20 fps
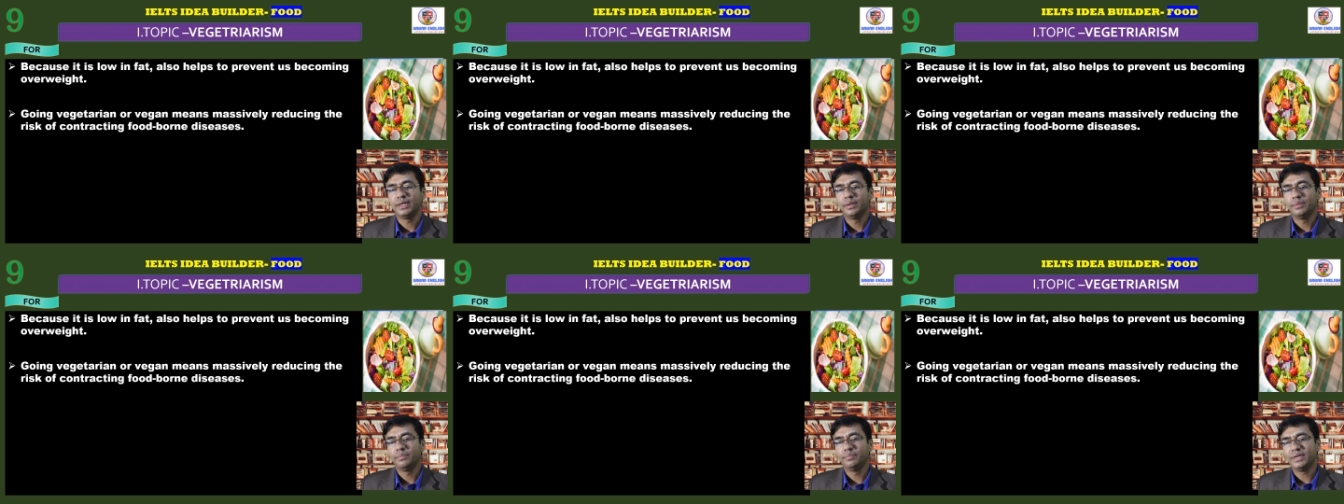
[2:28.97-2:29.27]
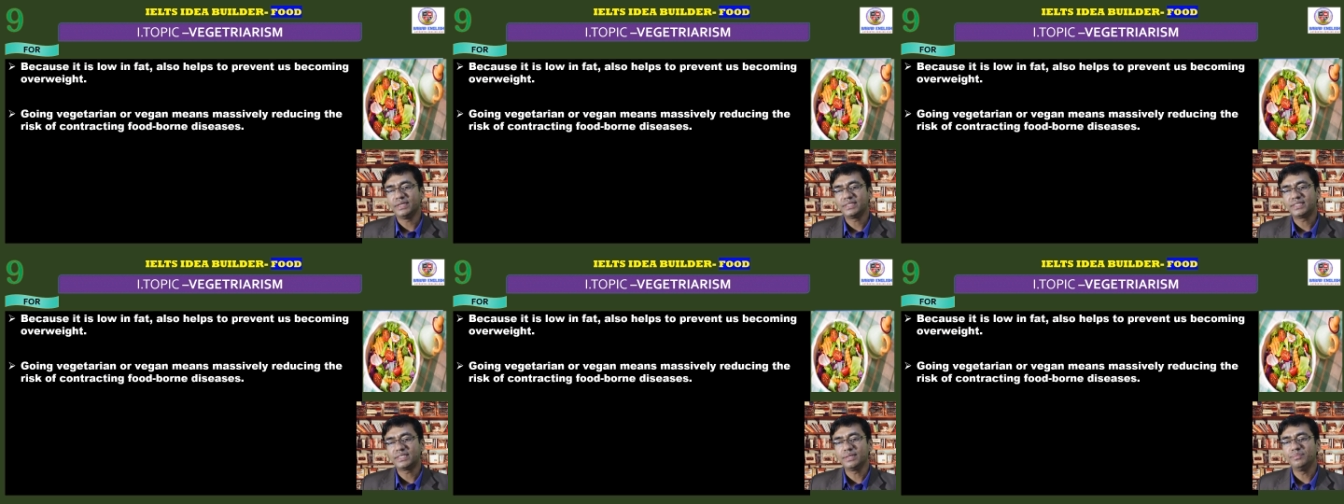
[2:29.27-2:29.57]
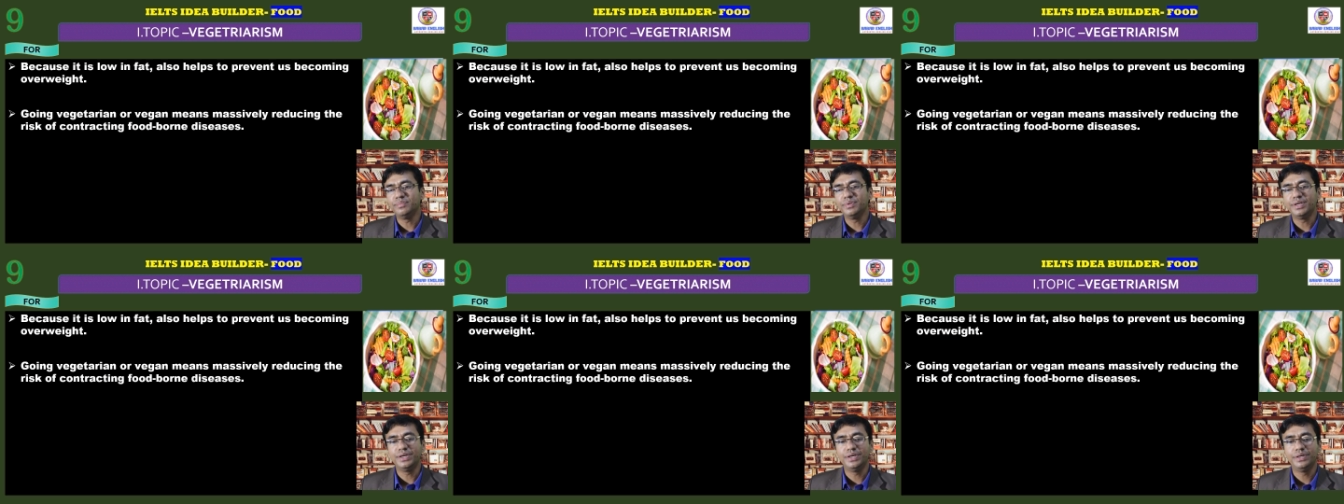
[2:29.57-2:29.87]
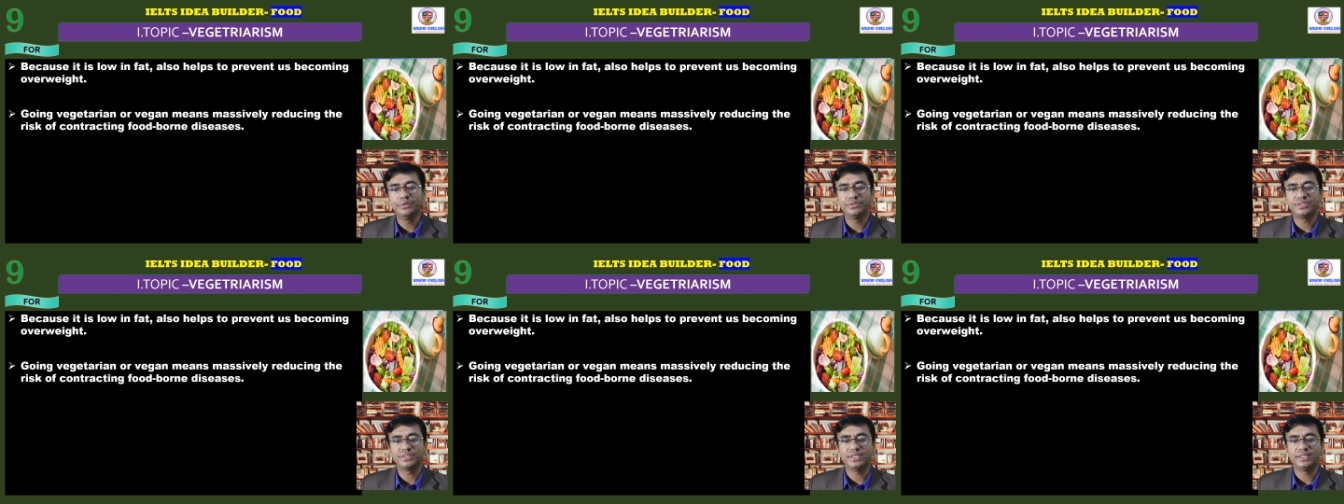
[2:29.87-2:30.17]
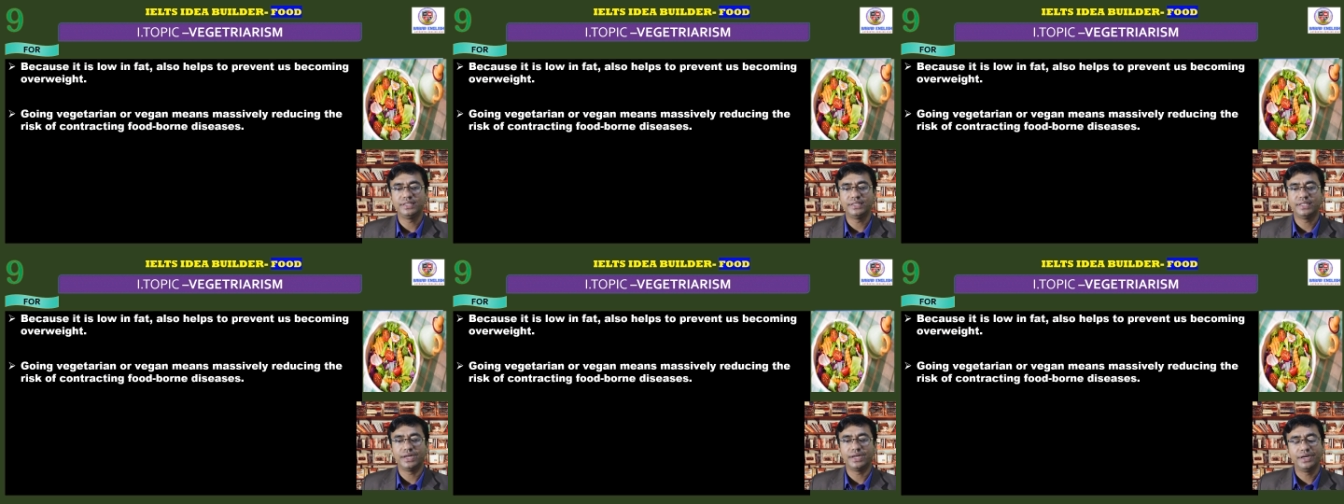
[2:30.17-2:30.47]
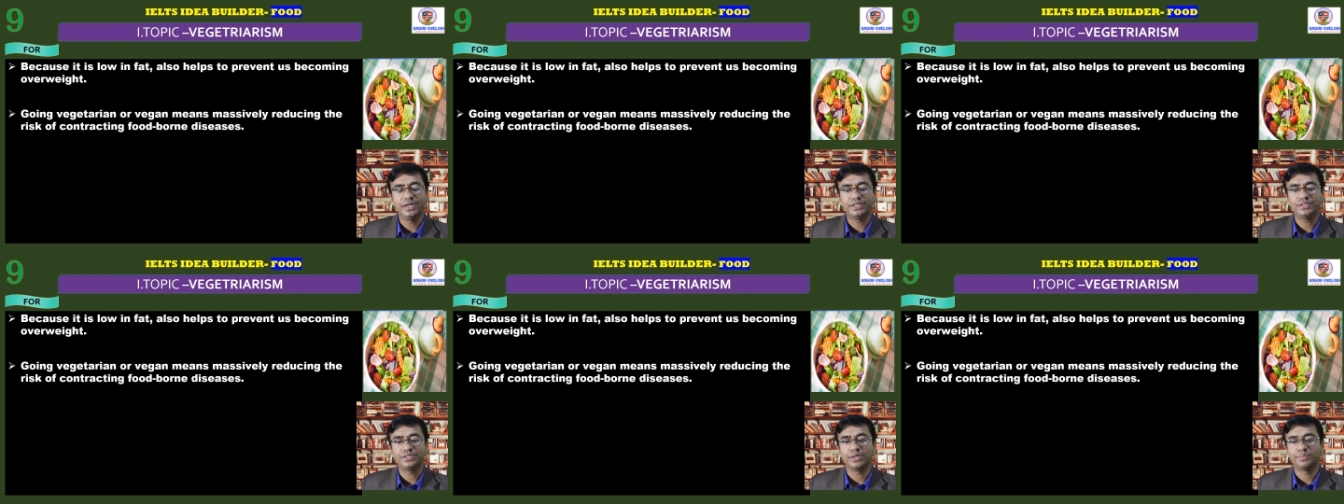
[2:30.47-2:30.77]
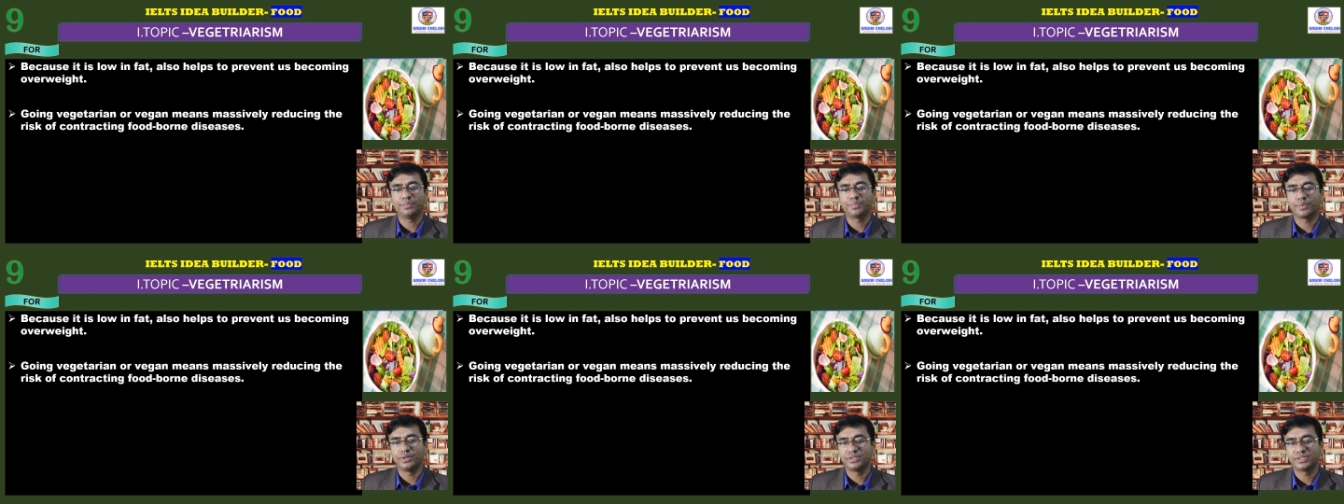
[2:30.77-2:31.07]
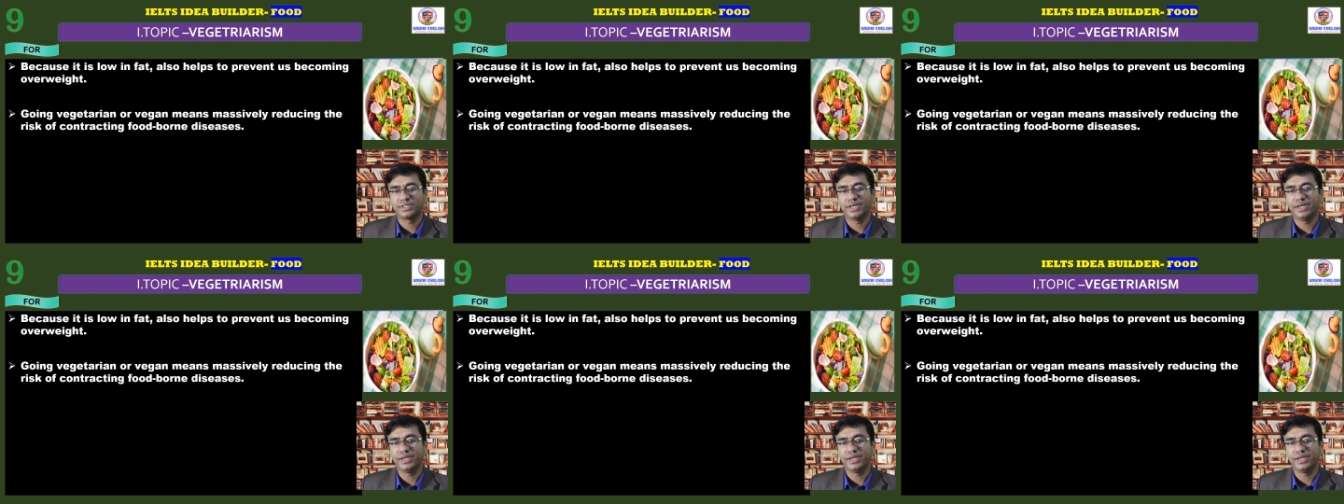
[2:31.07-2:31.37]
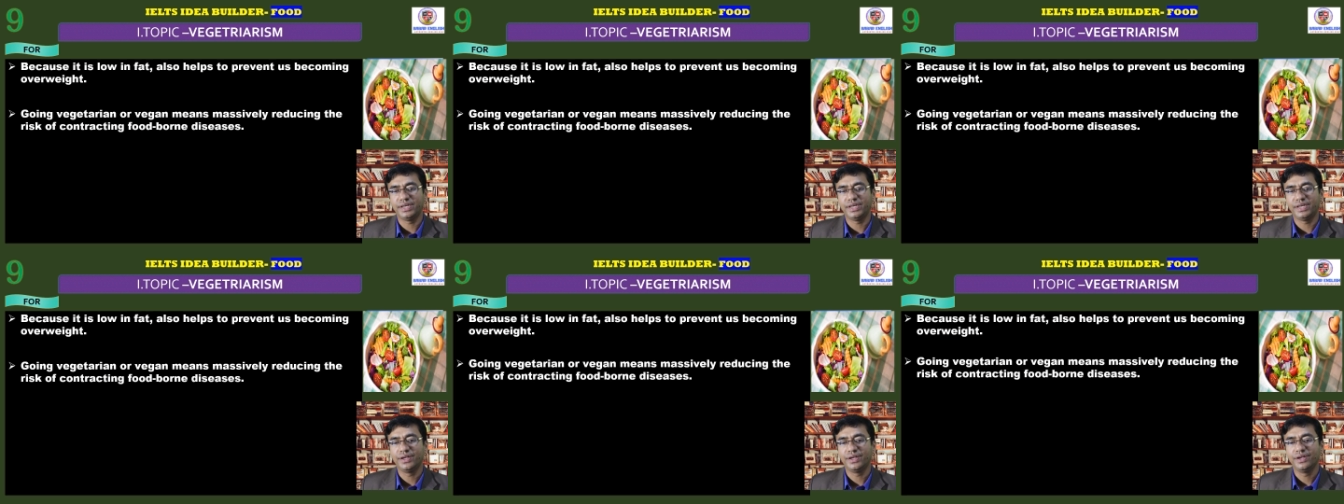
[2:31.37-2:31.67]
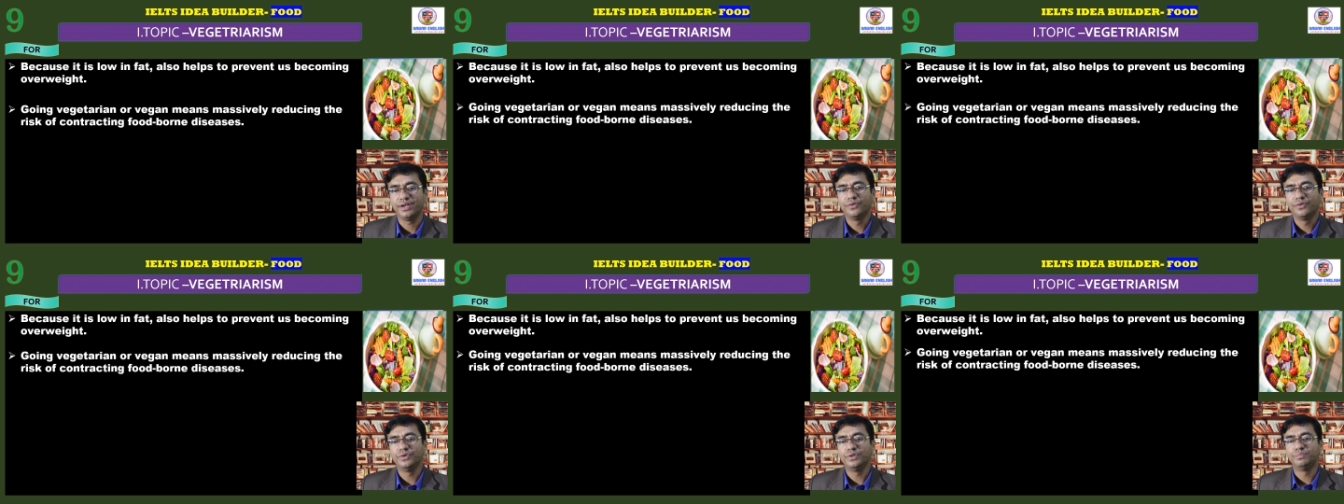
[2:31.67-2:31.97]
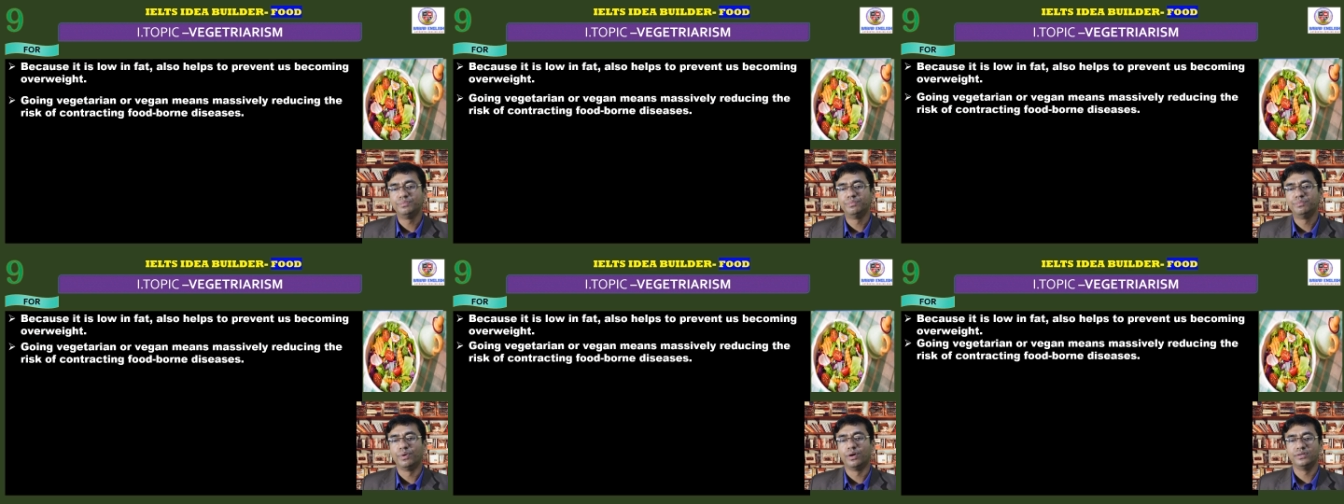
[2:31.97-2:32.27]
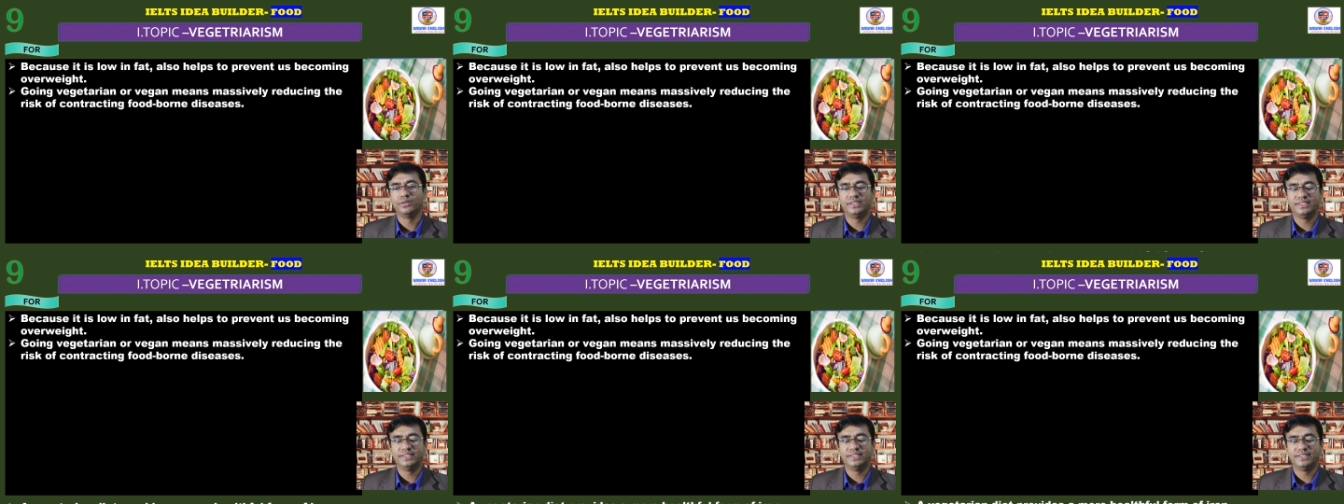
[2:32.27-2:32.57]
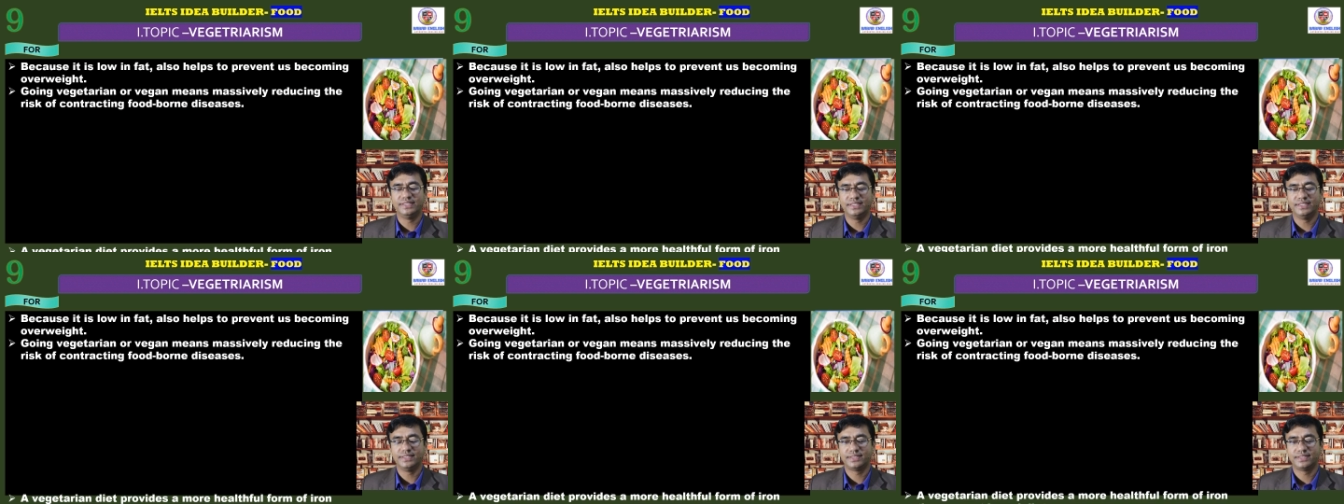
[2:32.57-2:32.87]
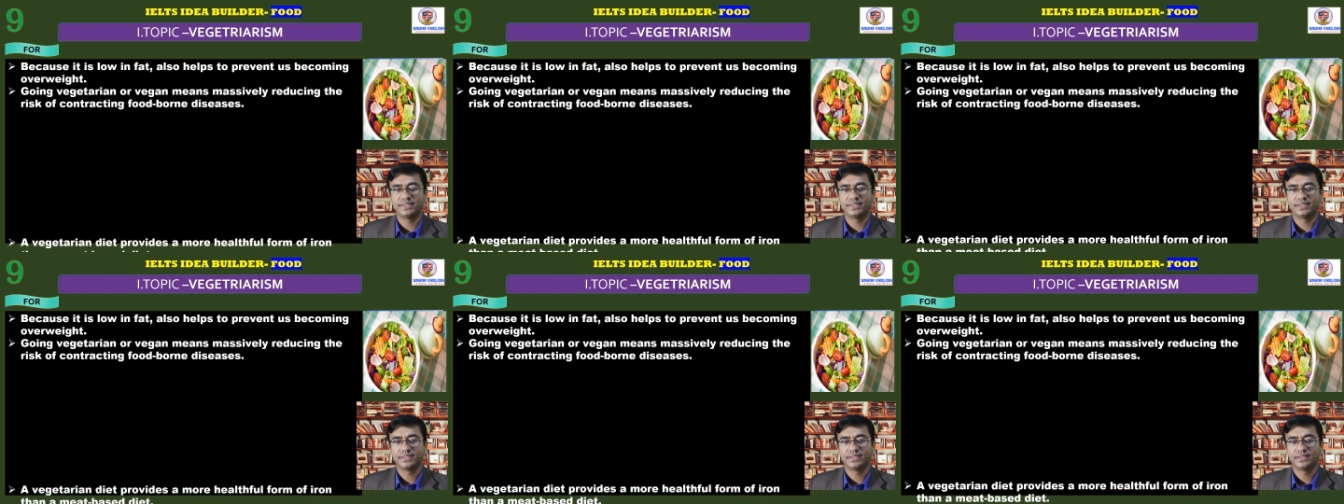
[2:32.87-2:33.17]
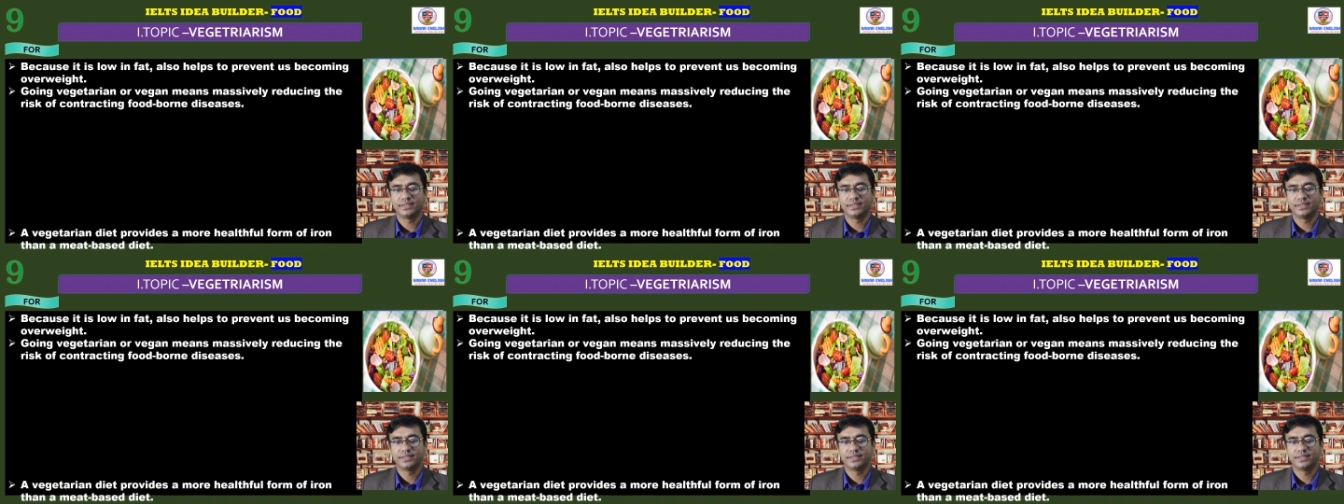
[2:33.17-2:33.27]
massively reducing the risk of containing foodborne disease.